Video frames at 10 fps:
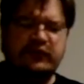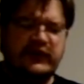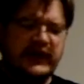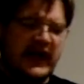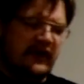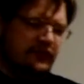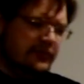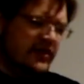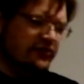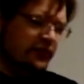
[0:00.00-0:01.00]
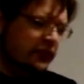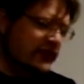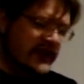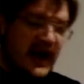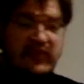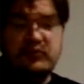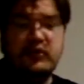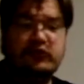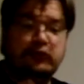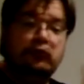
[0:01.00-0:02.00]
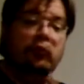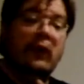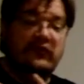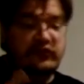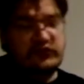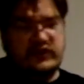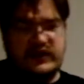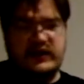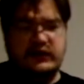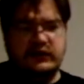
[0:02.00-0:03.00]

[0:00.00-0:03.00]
accounts based on what the other person wants to hear.